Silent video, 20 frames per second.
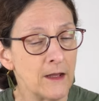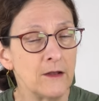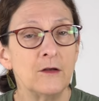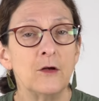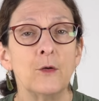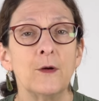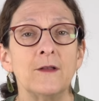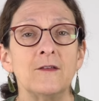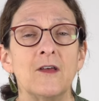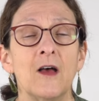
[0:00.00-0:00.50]

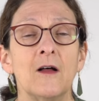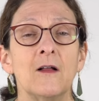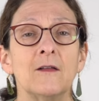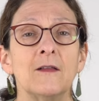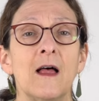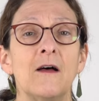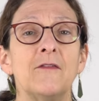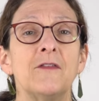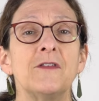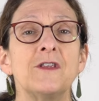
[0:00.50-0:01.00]
New Intel
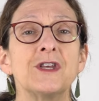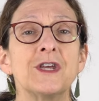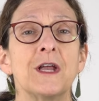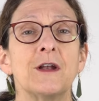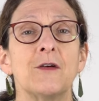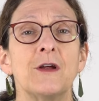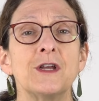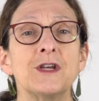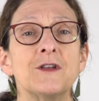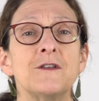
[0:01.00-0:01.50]
eleventh
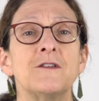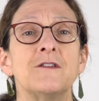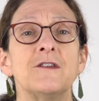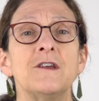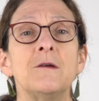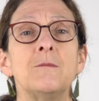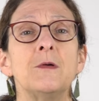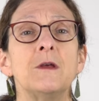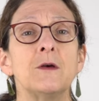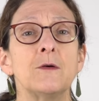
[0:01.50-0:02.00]
generation
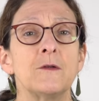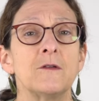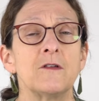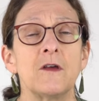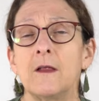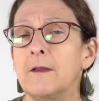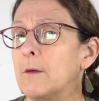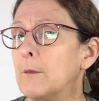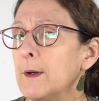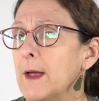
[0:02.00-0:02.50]
C P U
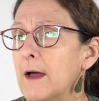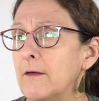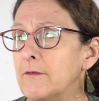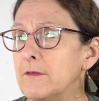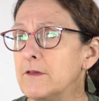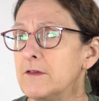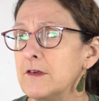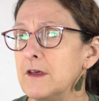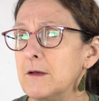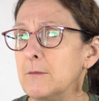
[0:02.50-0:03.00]
inside that we
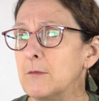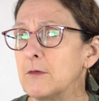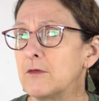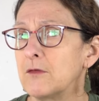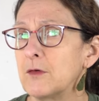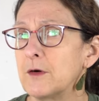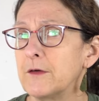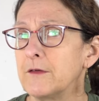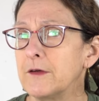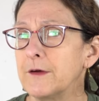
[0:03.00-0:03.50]
haven't seen
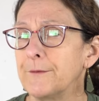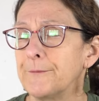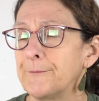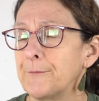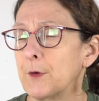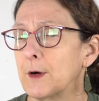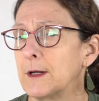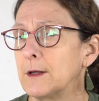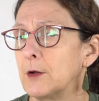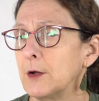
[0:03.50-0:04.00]
before too.
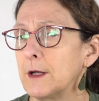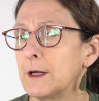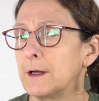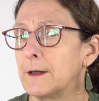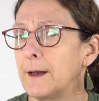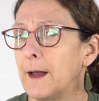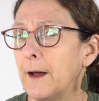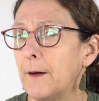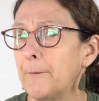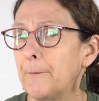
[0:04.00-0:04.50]
We're gonna look at
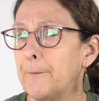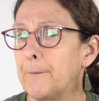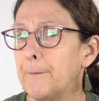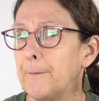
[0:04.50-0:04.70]
it now.